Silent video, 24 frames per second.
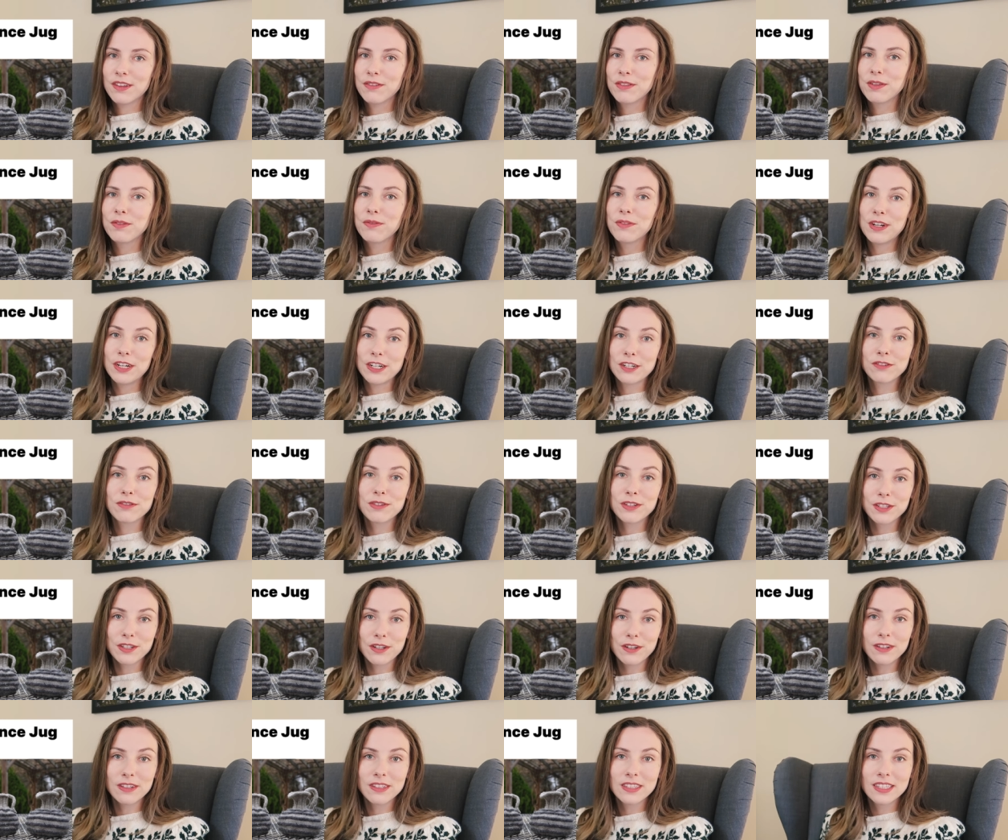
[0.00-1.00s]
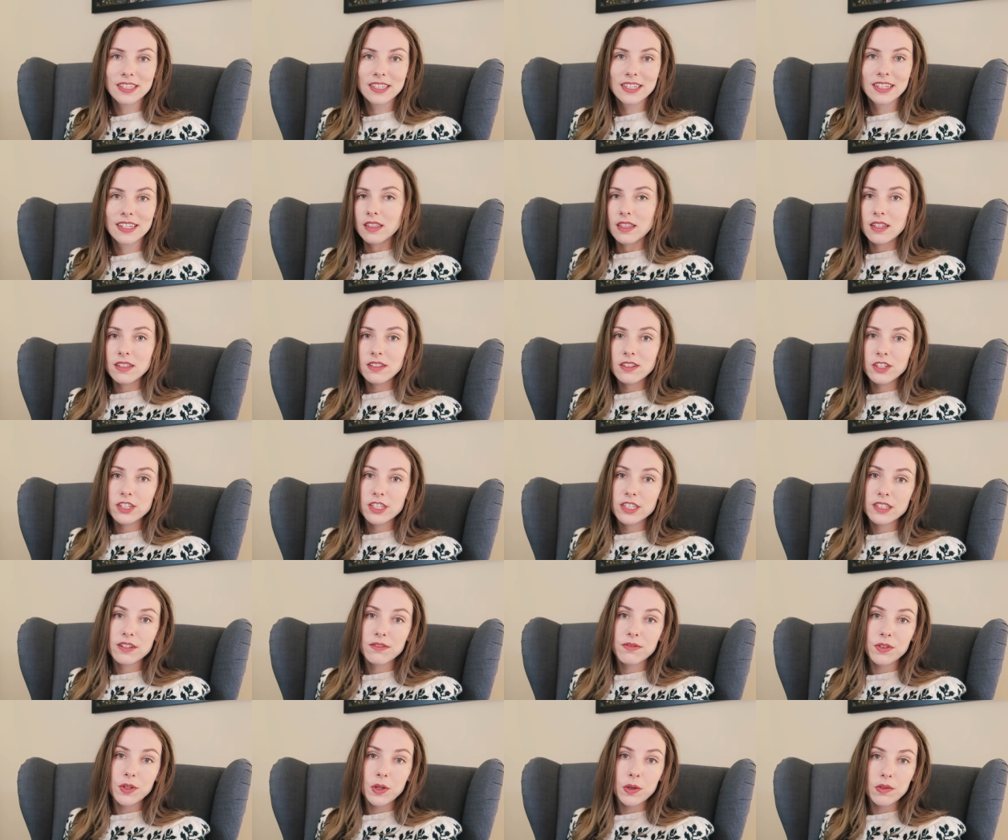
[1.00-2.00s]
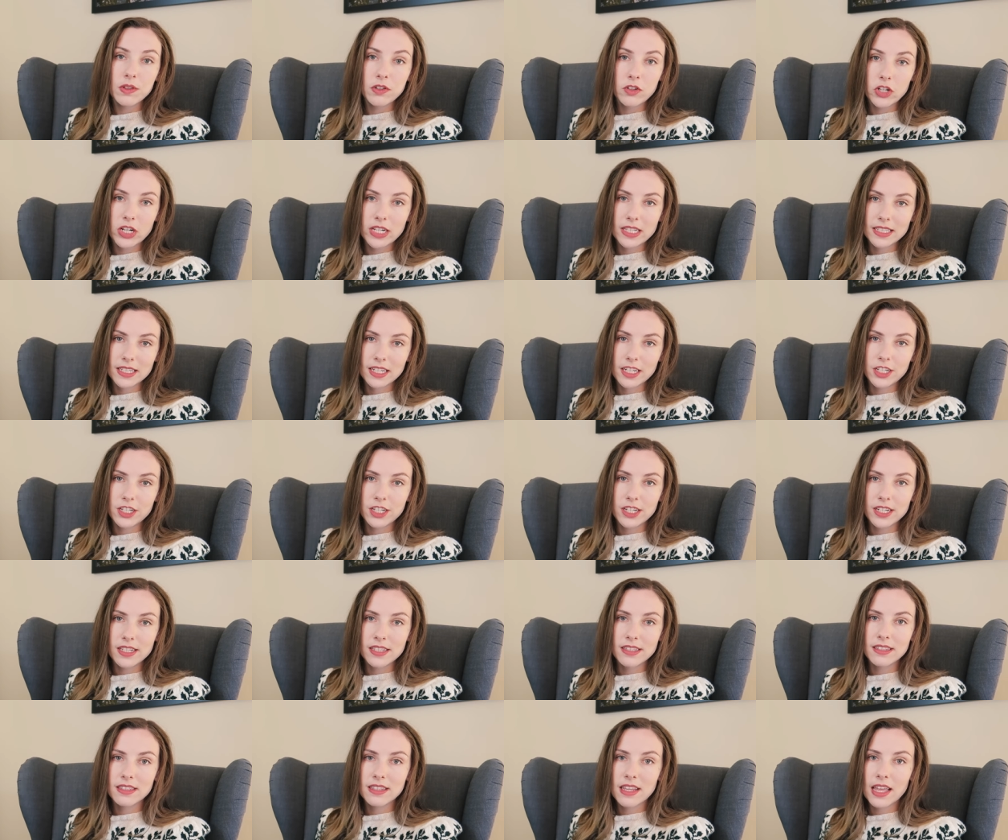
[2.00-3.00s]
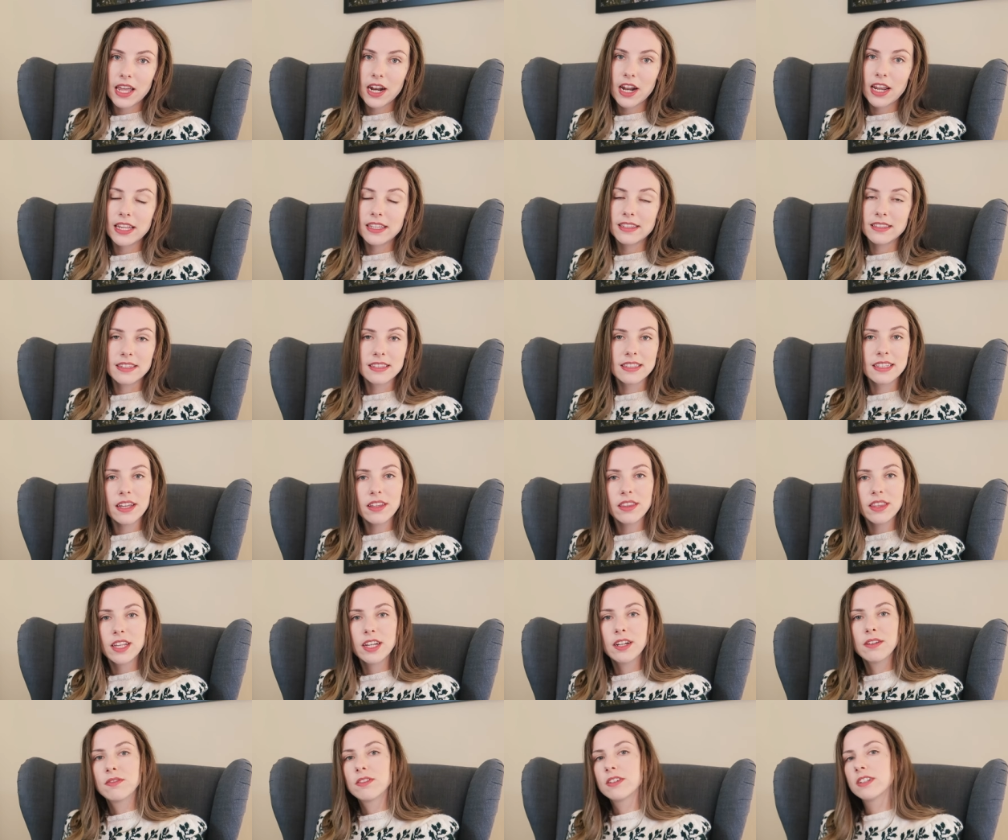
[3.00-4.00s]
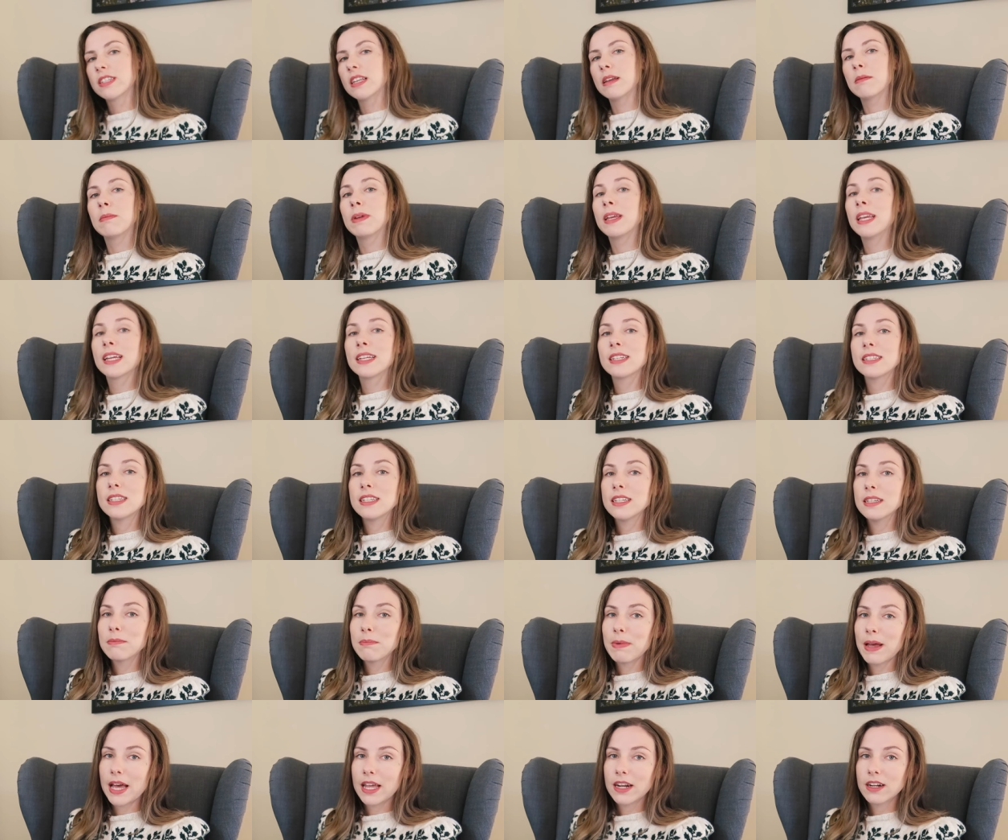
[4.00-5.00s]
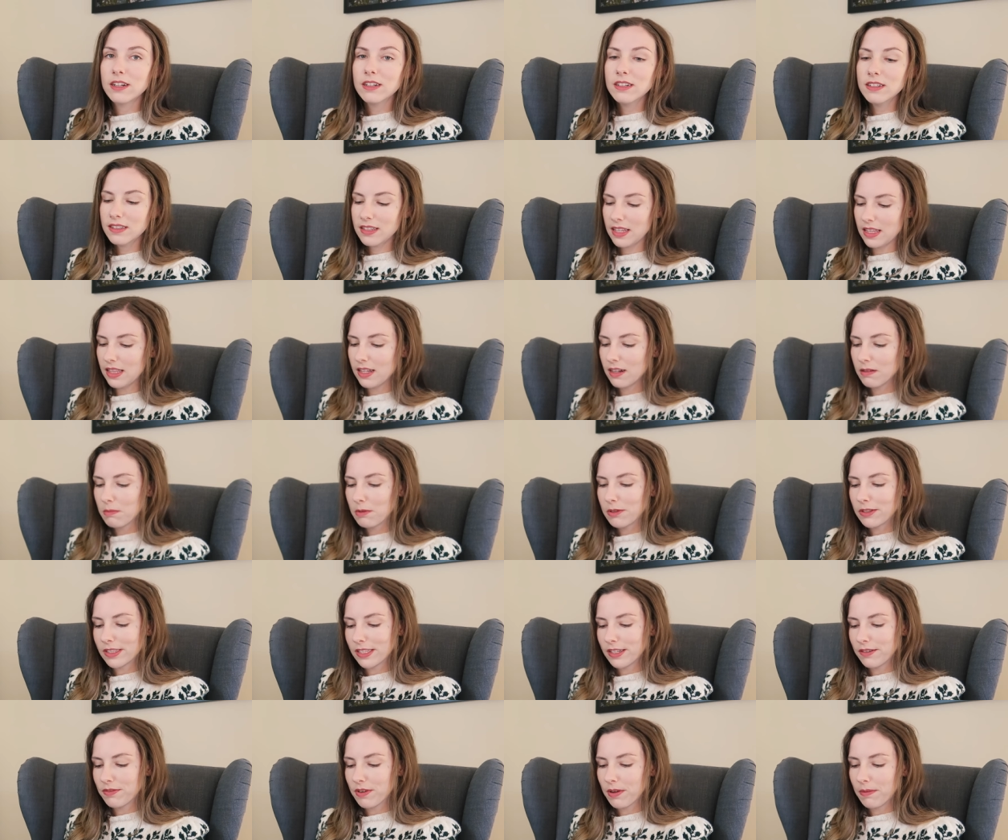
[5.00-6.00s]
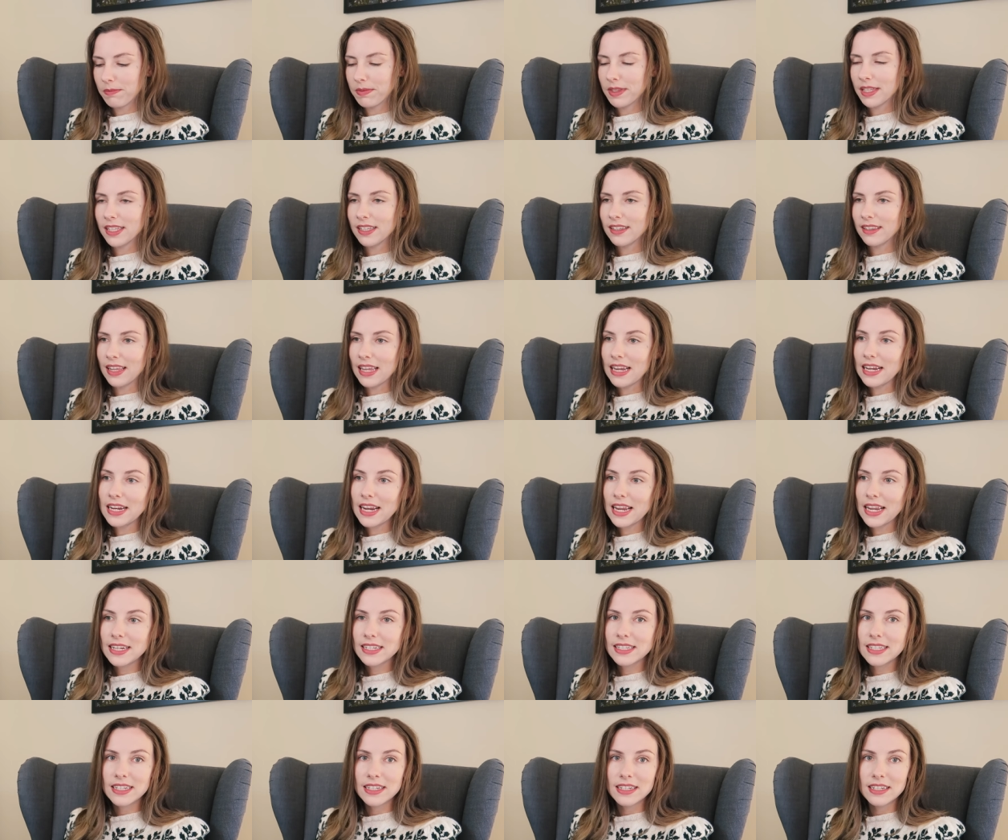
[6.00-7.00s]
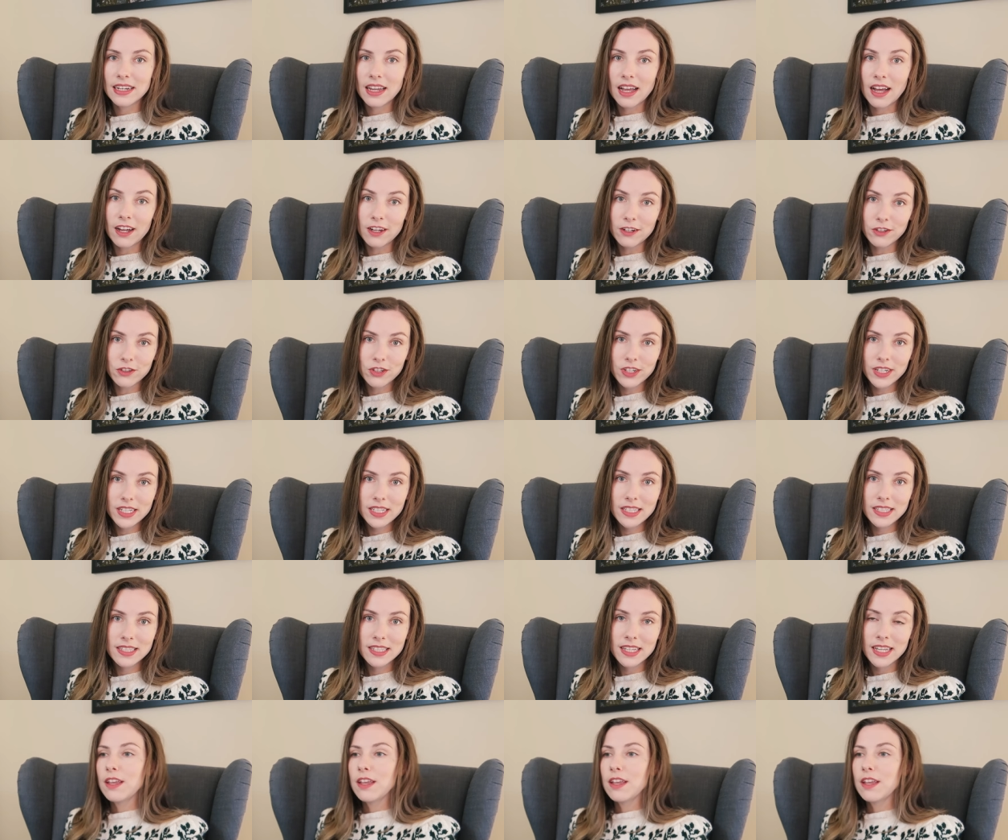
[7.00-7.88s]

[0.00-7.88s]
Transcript: of the finished results. These are just a few of the translations that exist out there for some antique patterns, and they're mostly from the late 1800s.